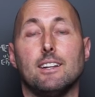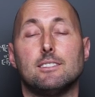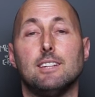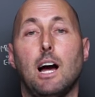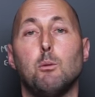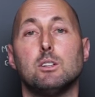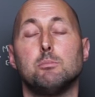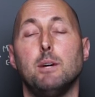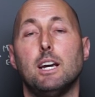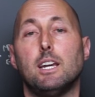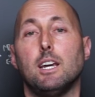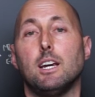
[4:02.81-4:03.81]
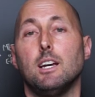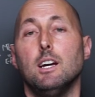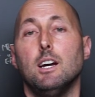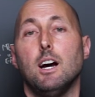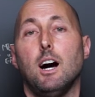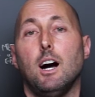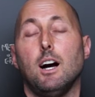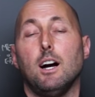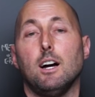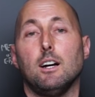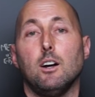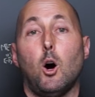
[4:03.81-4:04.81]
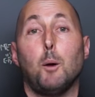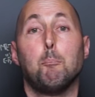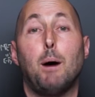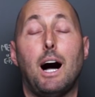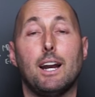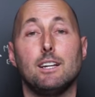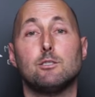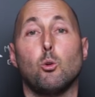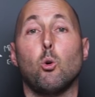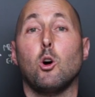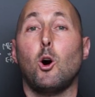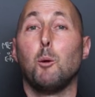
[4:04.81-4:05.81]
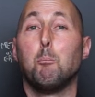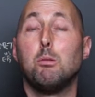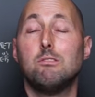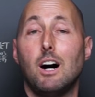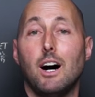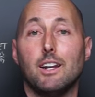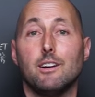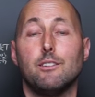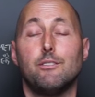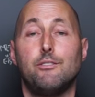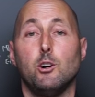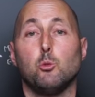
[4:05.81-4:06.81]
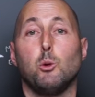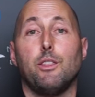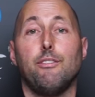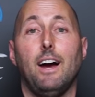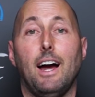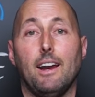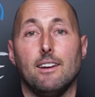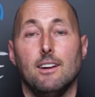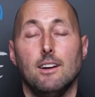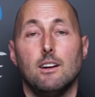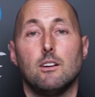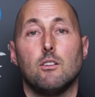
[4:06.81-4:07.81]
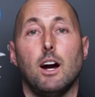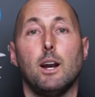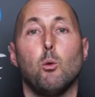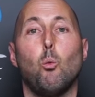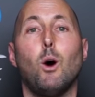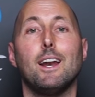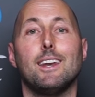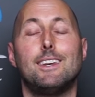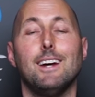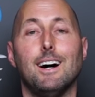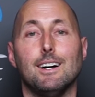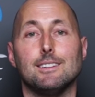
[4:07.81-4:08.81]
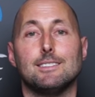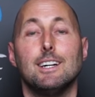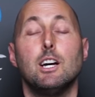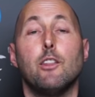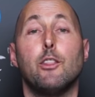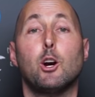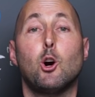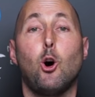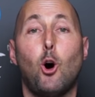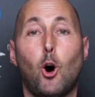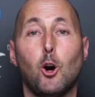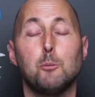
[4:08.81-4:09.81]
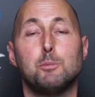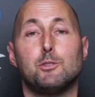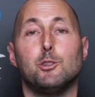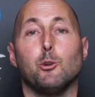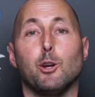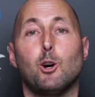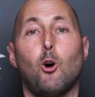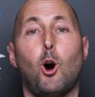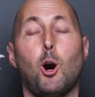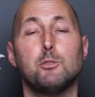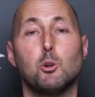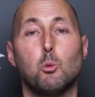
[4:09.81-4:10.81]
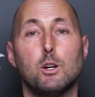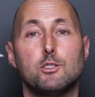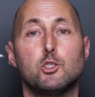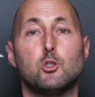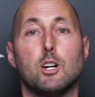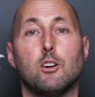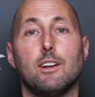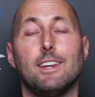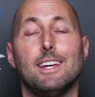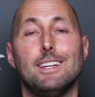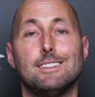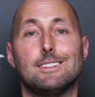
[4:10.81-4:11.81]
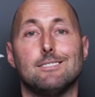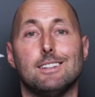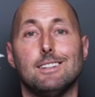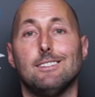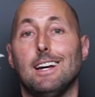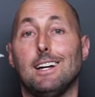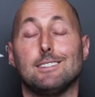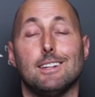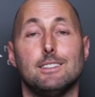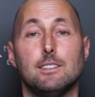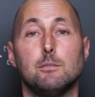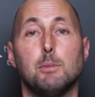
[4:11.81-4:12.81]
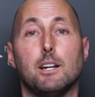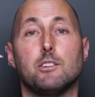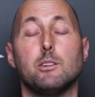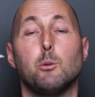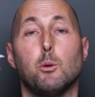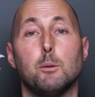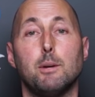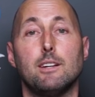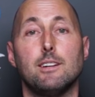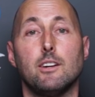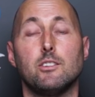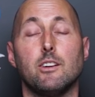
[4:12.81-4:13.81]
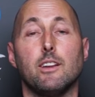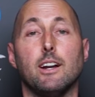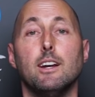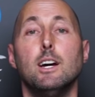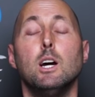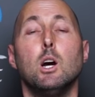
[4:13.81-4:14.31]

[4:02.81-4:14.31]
It's not what's making uh, our bodies or our blood filled with fat, right? What does? The carbs do. The carbs are what's triggering the insulin, as I just mentioned. We want to pay attention to that.